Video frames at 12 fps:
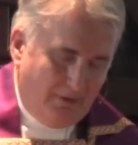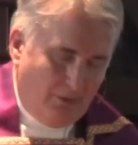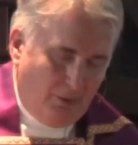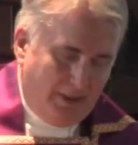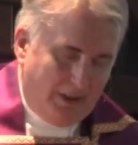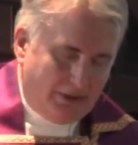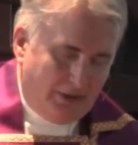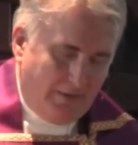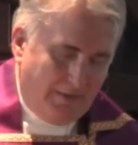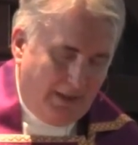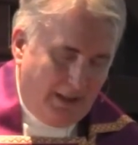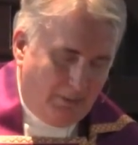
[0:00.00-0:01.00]
For it is
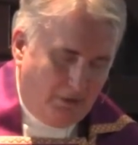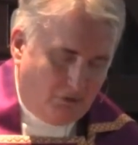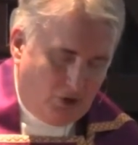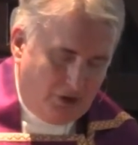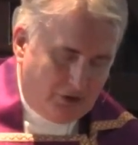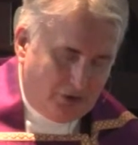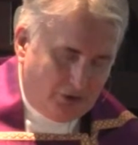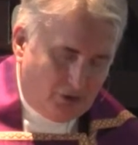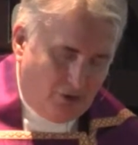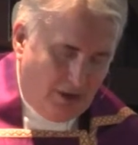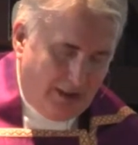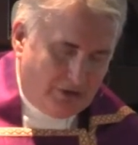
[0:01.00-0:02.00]
in the name of Jesus
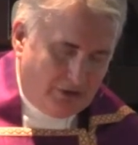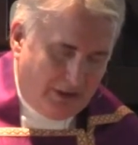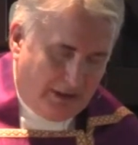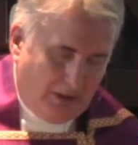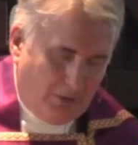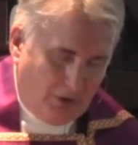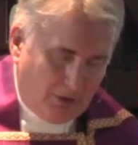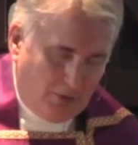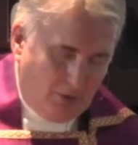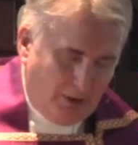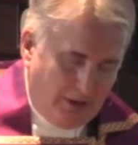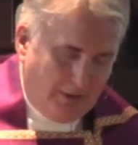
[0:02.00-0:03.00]
Christ our
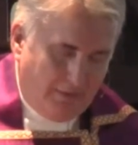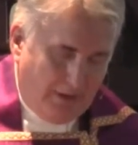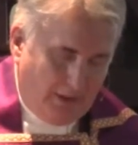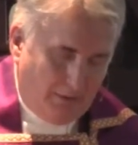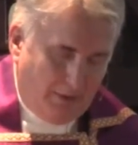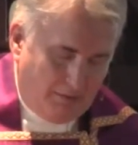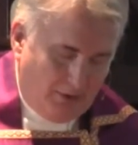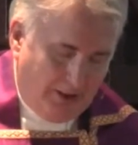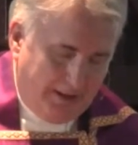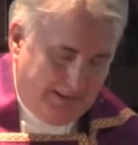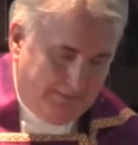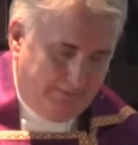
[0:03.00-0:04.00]
Lord that we
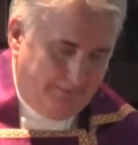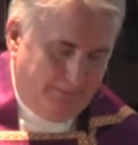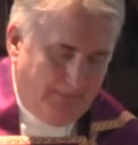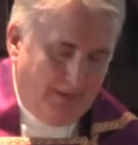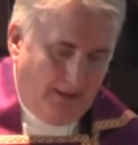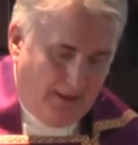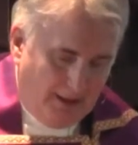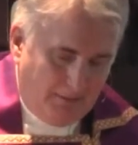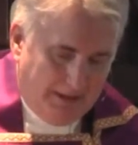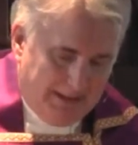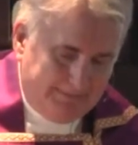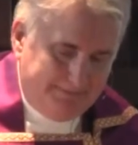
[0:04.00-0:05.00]
pray.
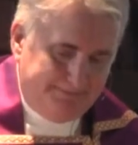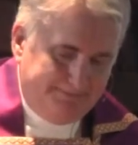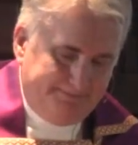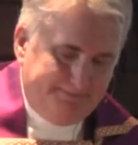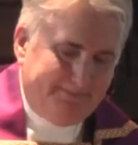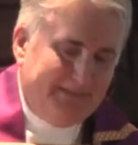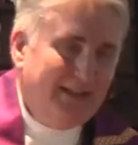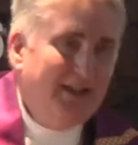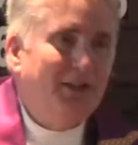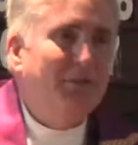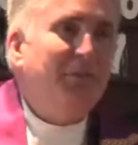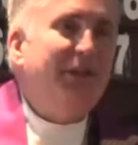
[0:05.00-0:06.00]
Amen.
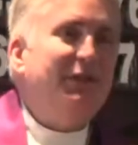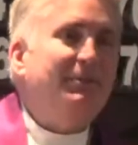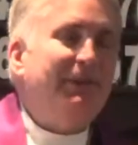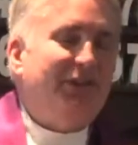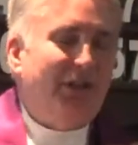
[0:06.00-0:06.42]
Amen. Please be